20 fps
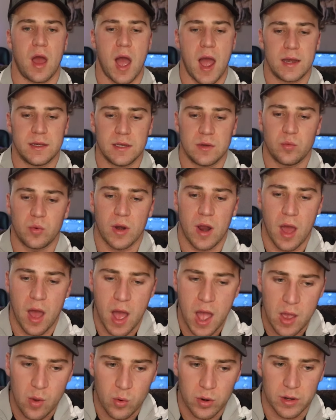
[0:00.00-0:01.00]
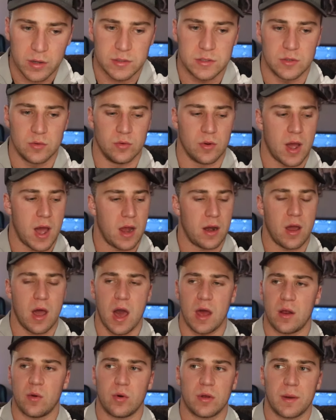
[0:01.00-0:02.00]
I did what I wanted to.
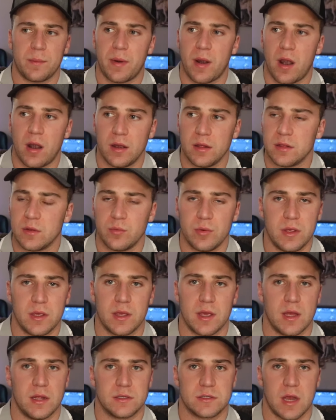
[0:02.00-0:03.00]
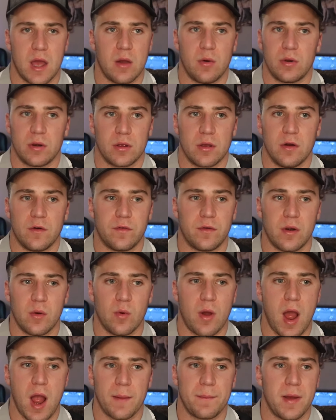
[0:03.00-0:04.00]
I don't want to party in the weekends. I want to go for a
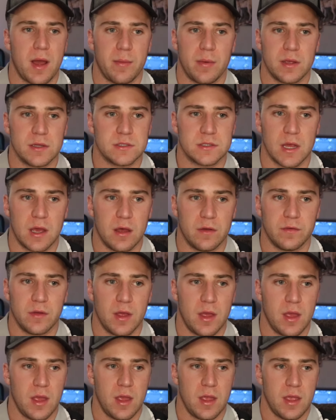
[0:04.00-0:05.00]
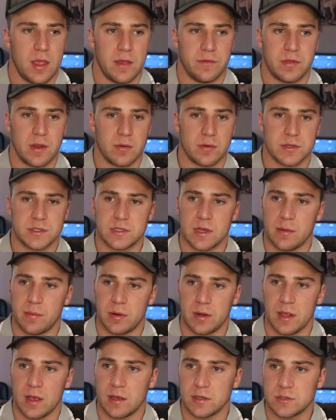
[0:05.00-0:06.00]
walk by myself. If there was
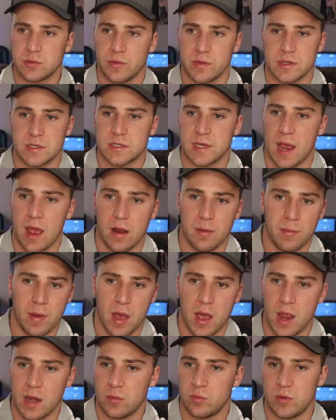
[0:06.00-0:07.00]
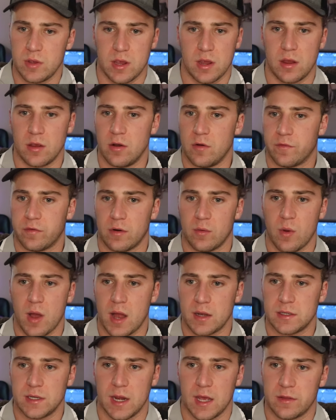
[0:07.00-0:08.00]
somebody else with a sound mind, we could go for a
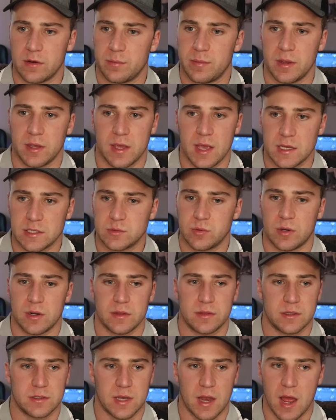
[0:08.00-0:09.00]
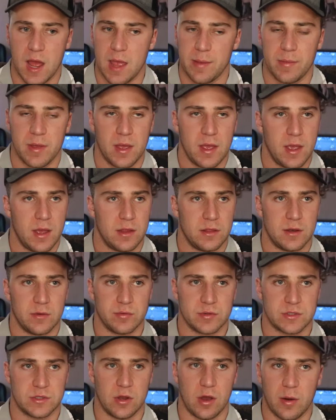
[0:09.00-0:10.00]
walk together. But guess what? At the time, there
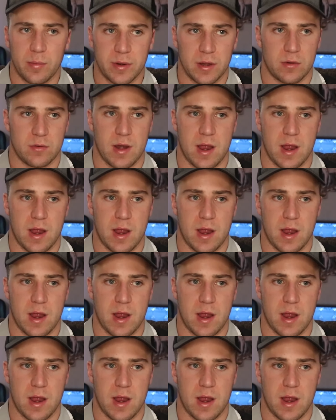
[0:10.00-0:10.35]
was nobody